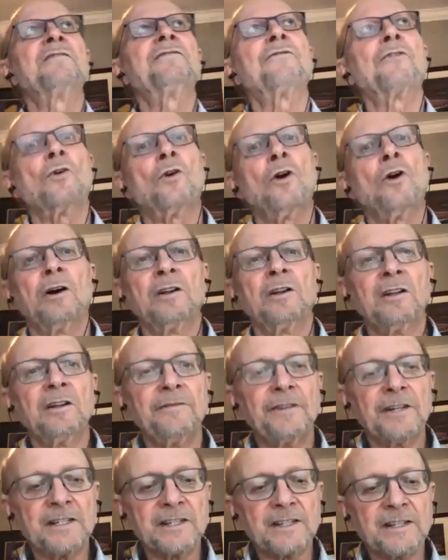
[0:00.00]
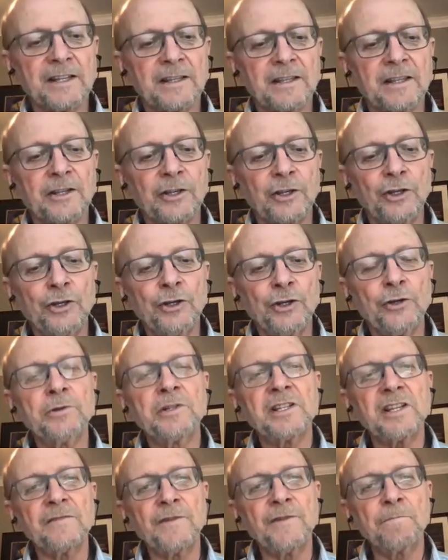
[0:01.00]
for all of us, that the
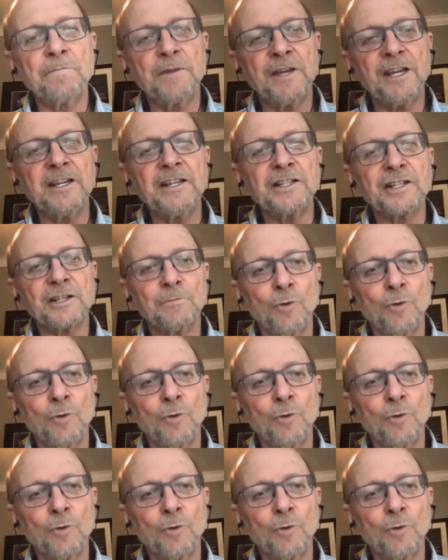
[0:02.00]
use of a piece